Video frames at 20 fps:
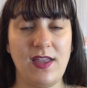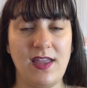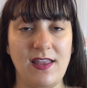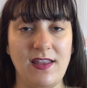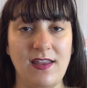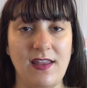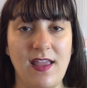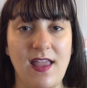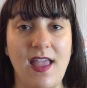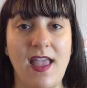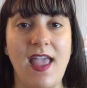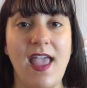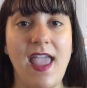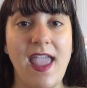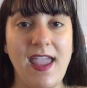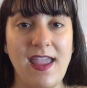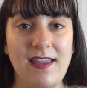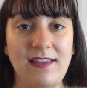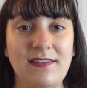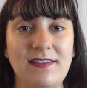in
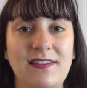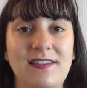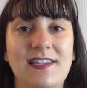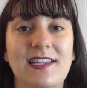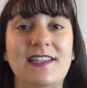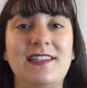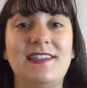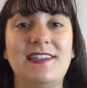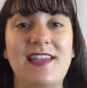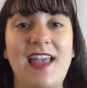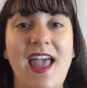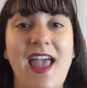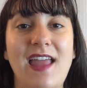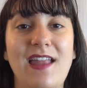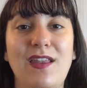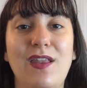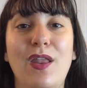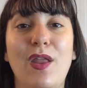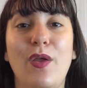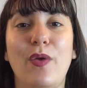8 to
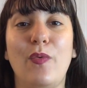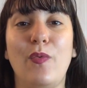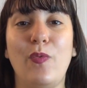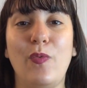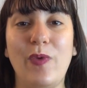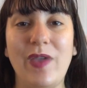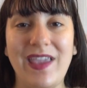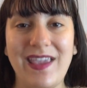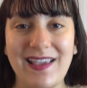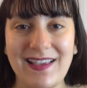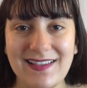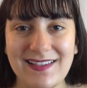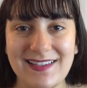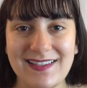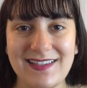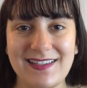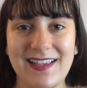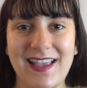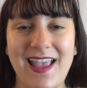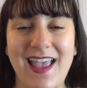10
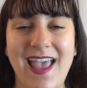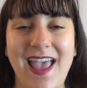weeks.